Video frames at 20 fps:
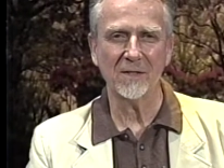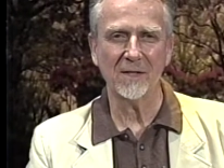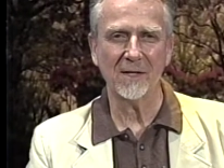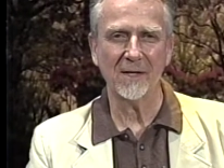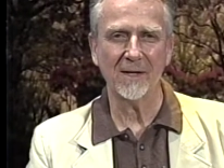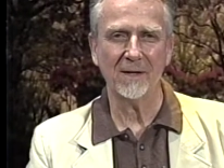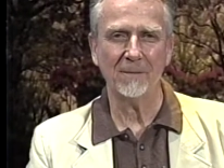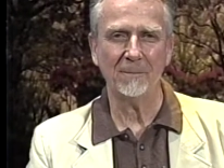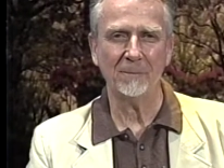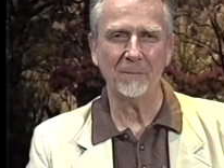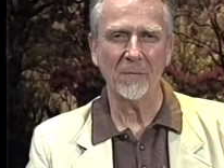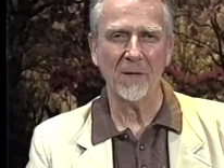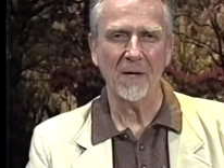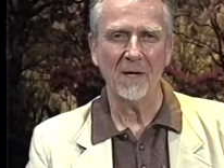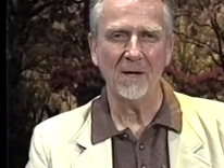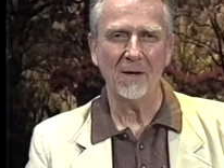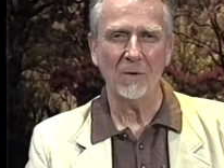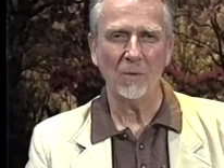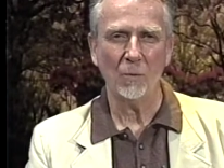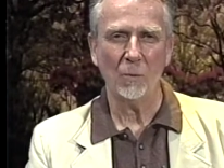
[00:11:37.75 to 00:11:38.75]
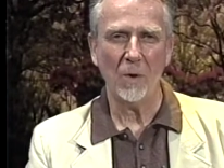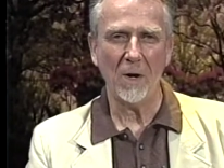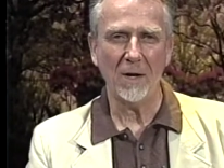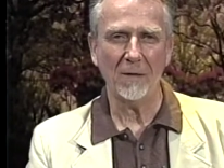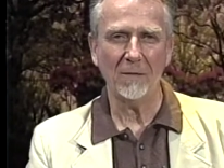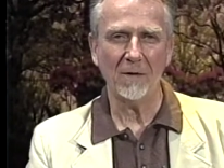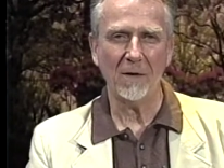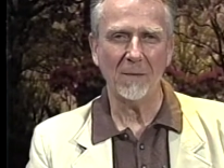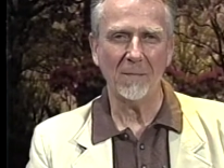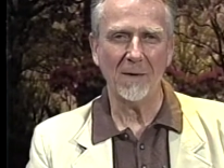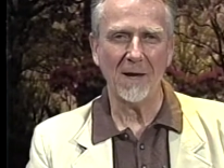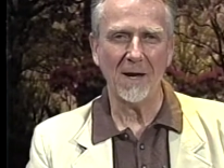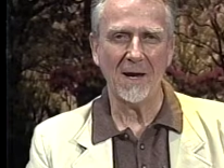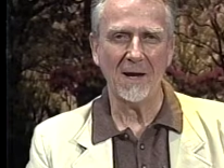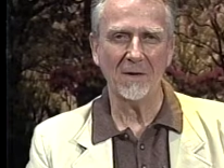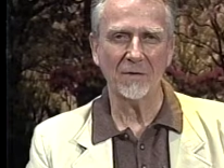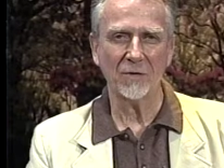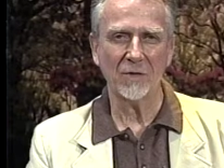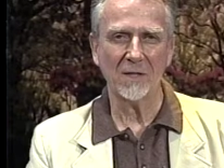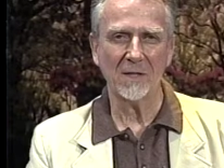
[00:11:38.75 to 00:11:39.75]
One of them
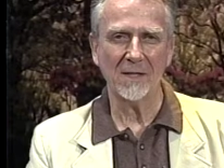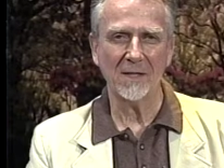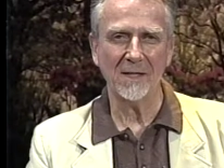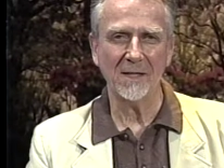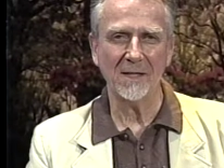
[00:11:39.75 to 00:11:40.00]
actually